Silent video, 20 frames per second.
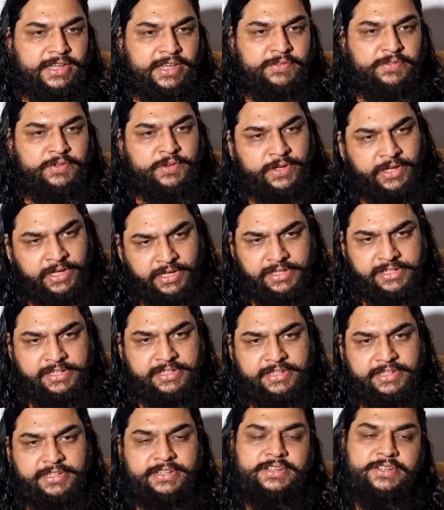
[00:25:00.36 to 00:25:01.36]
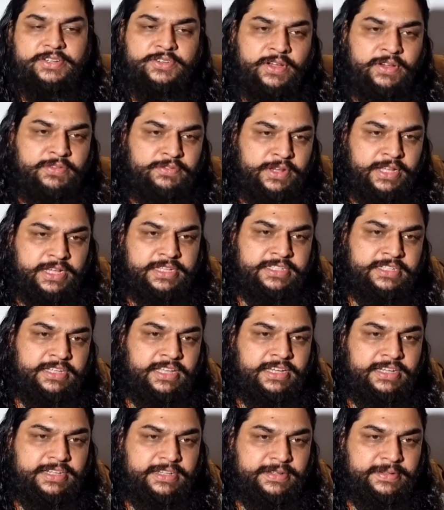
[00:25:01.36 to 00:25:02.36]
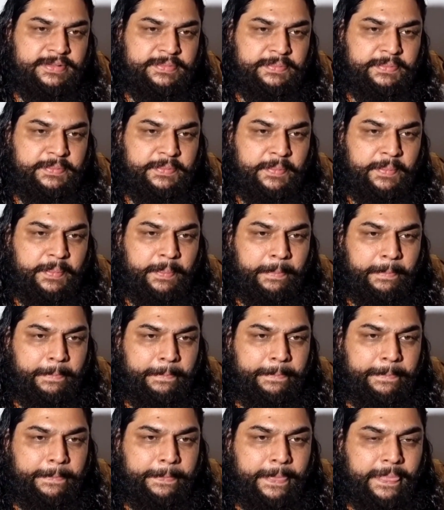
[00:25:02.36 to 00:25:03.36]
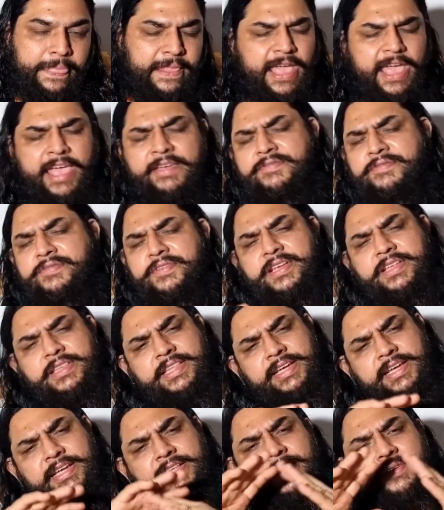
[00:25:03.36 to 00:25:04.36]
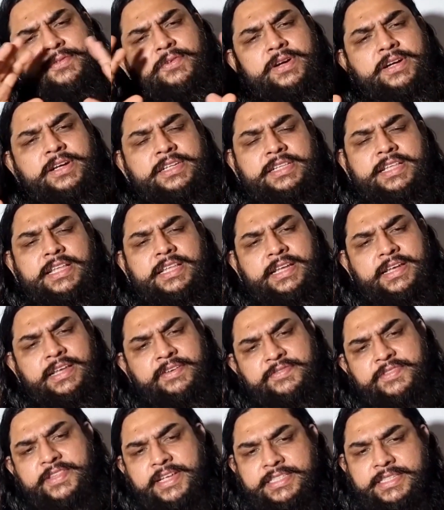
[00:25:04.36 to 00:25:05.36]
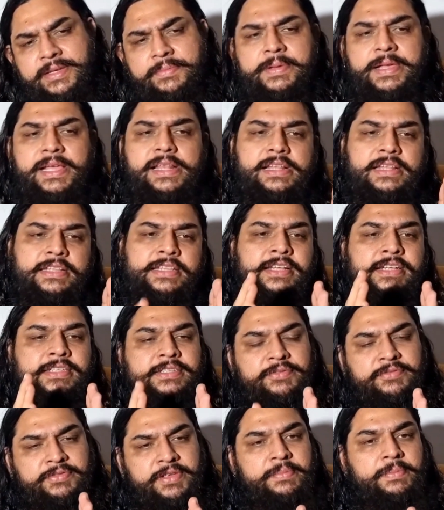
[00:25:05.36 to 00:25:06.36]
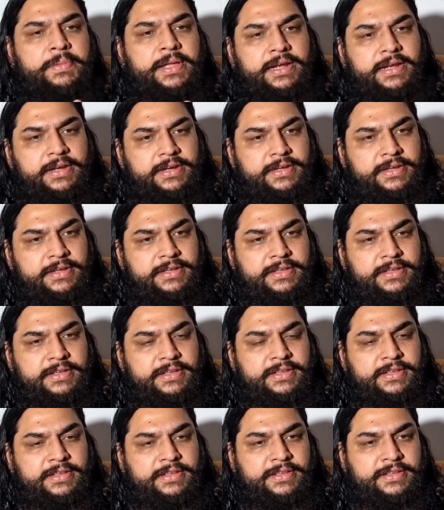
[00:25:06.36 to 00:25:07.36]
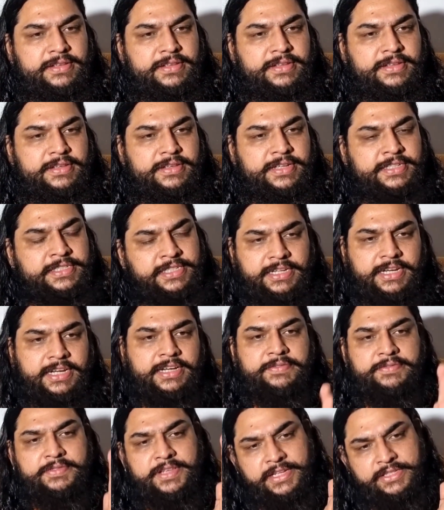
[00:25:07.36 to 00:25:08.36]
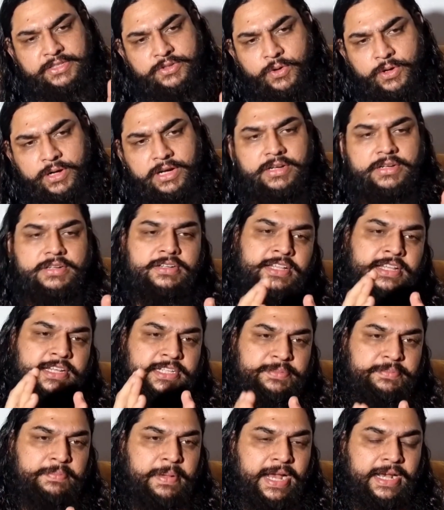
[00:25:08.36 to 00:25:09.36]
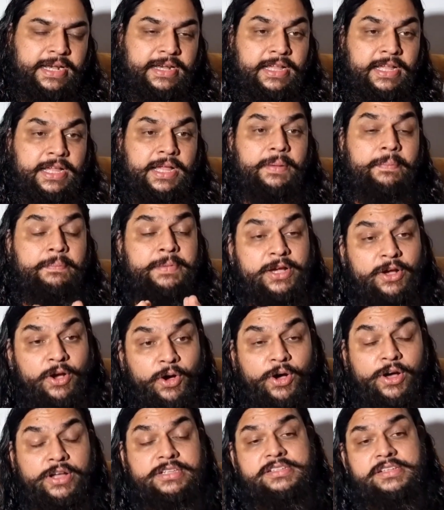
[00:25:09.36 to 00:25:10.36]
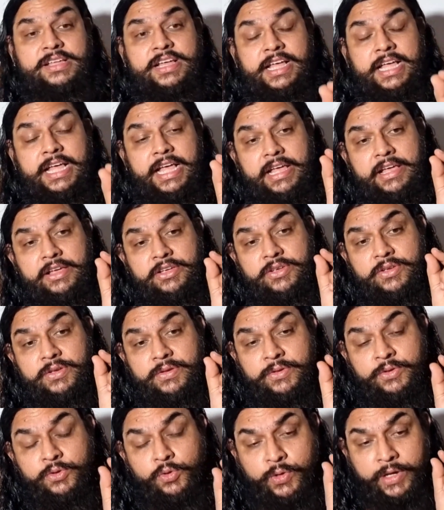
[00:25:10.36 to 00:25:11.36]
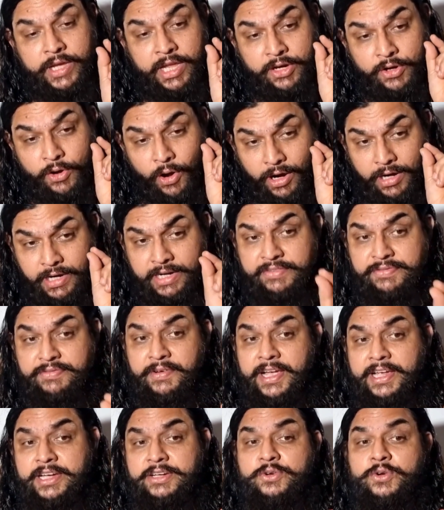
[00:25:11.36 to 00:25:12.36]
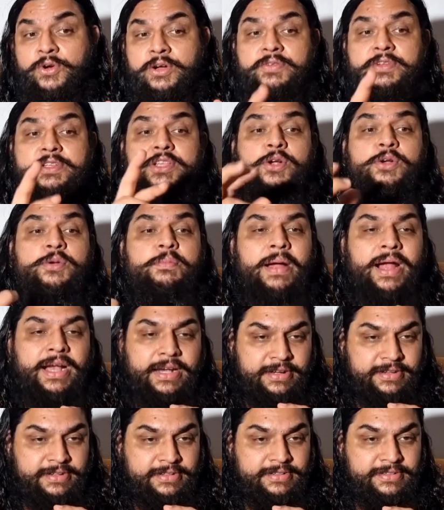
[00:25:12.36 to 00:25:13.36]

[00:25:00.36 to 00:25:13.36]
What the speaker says: If you eat, you have to excrete. Everything in the world is like that. If there is a male, there is a female. Isn't it? If there is good, there is bad. Because you cannot define good without bad.